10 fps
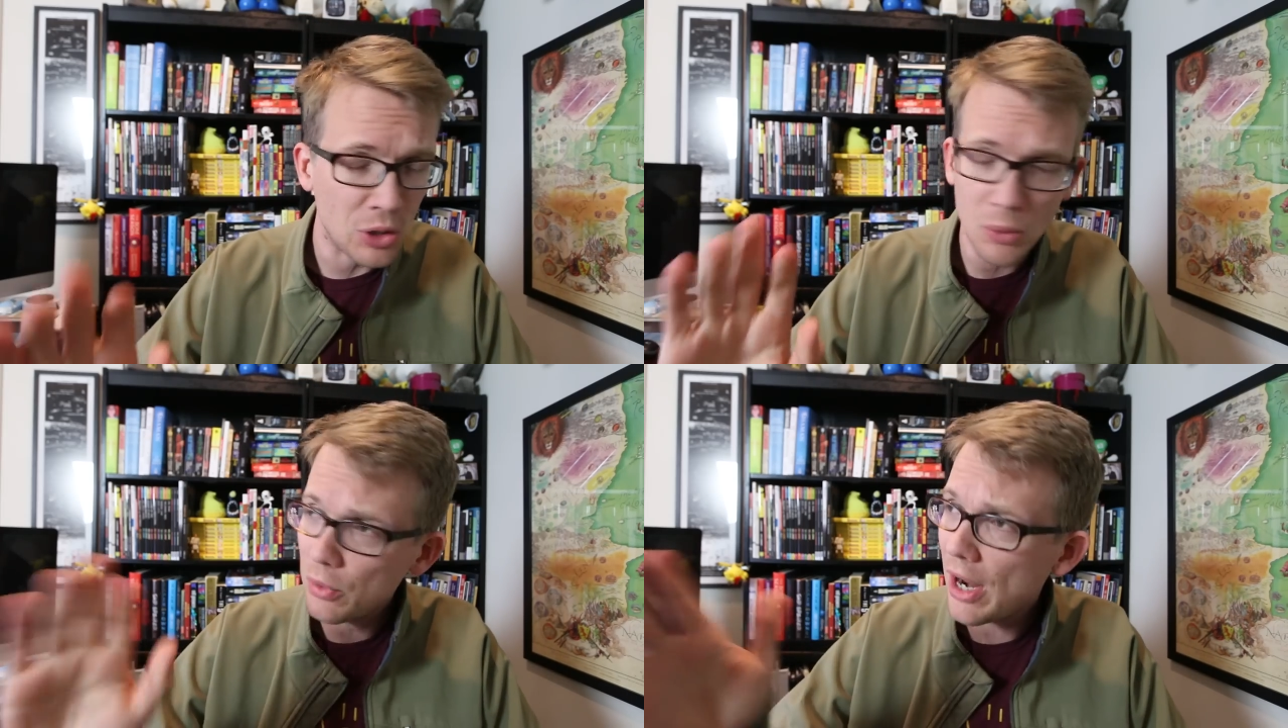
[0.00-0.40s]

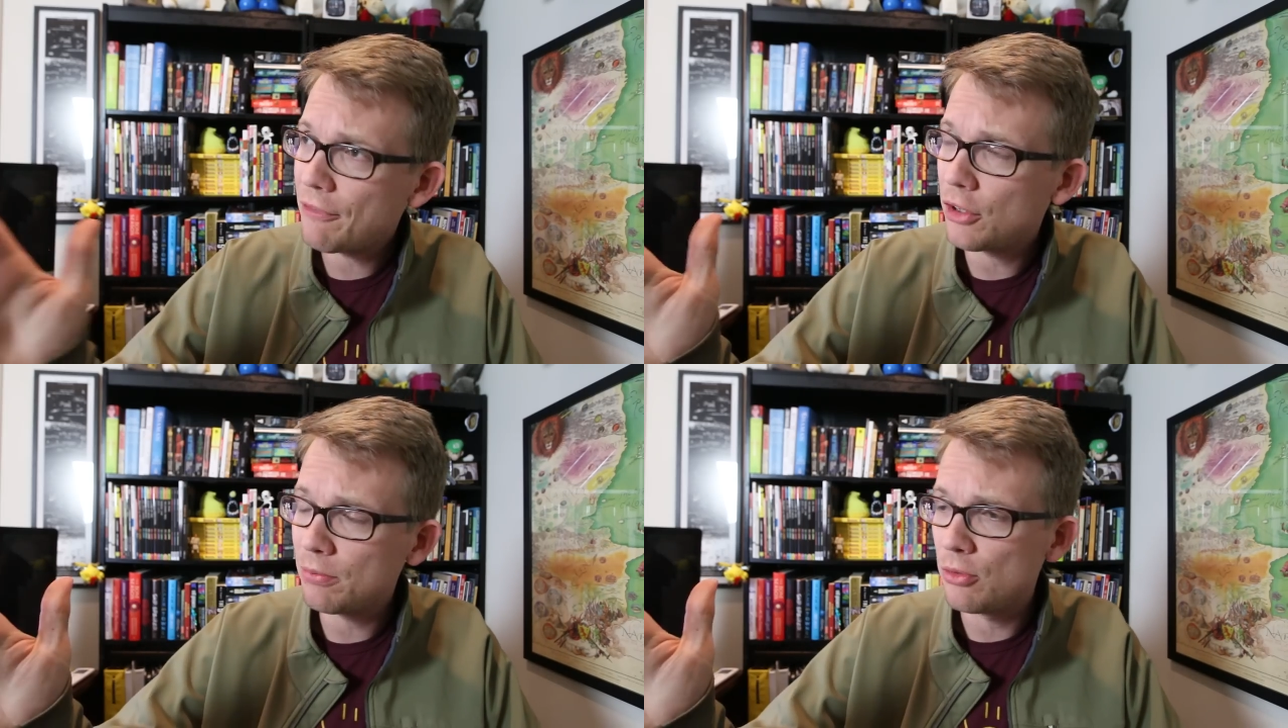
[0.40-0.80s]
So when I
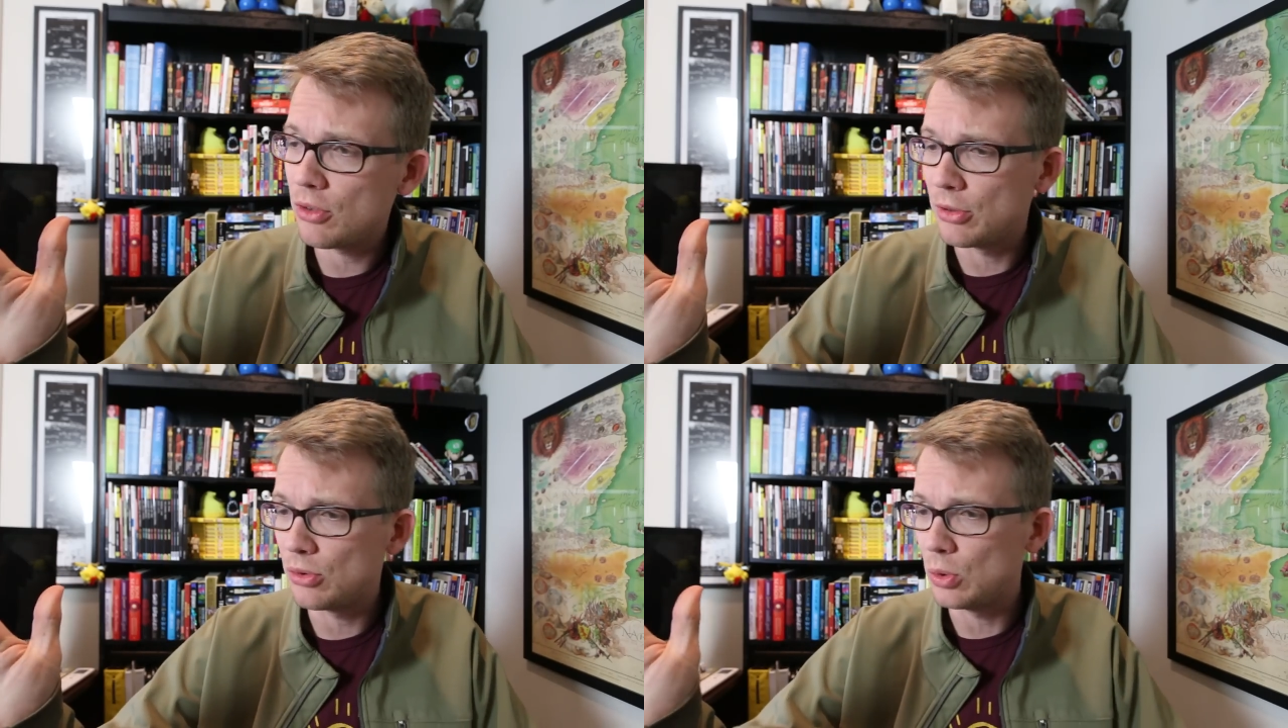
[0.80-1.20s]
first
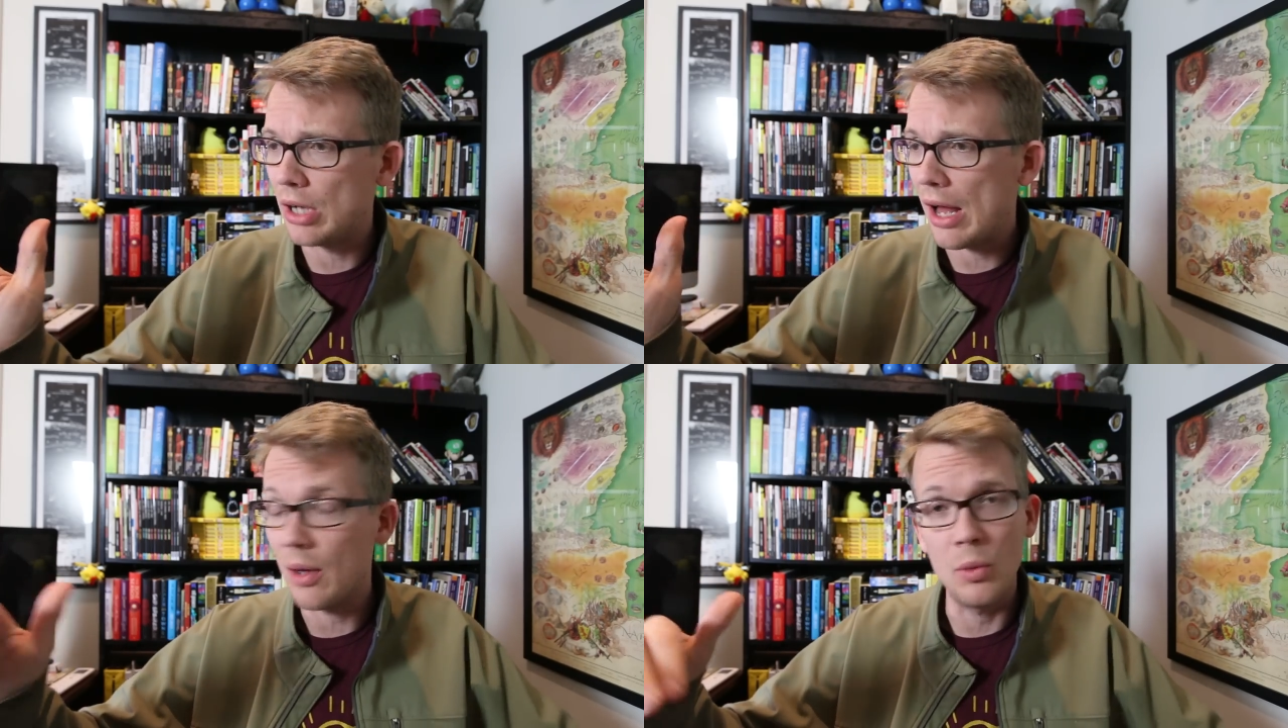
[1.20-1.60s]
moved to
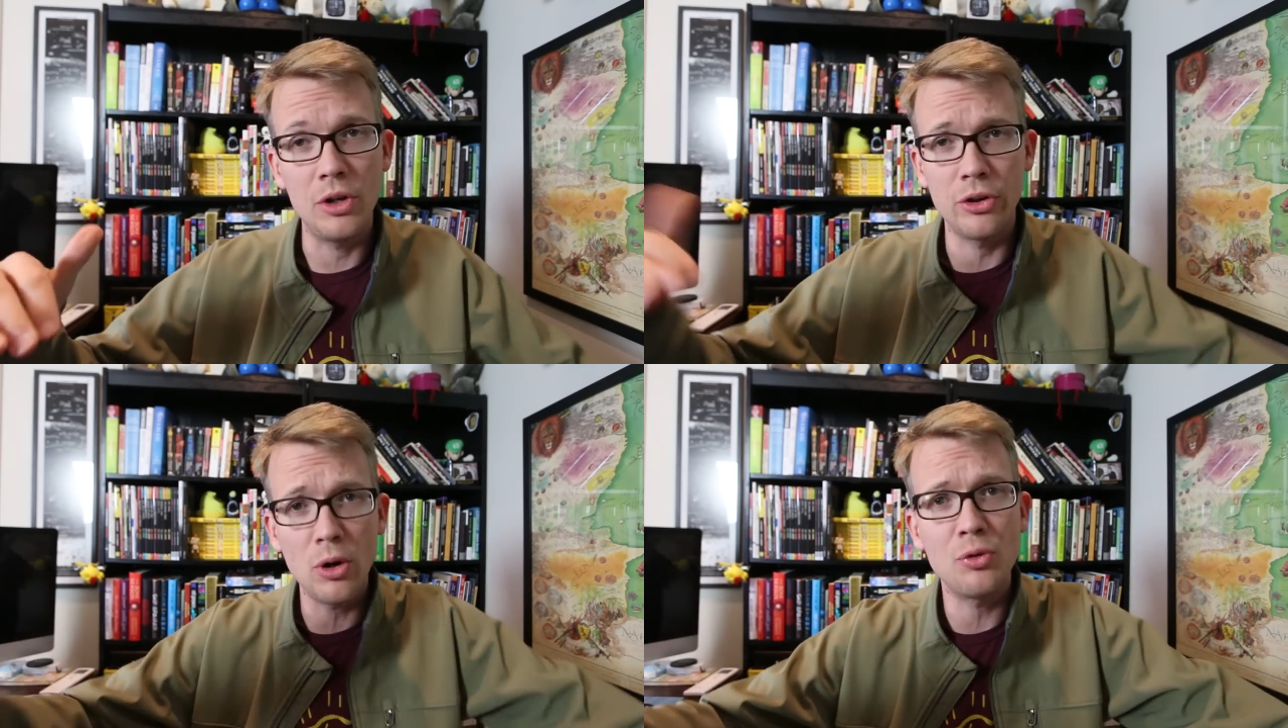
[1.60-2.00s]
Missoula, I
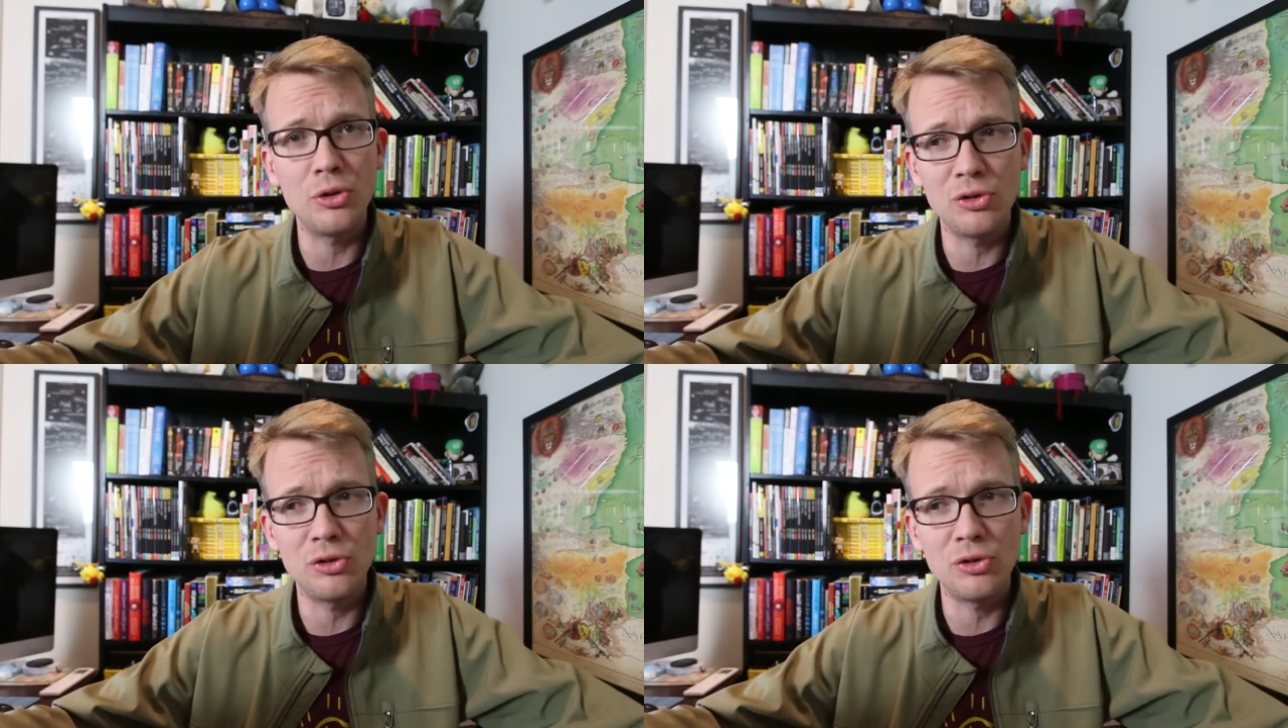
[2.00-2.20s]
went to the grocery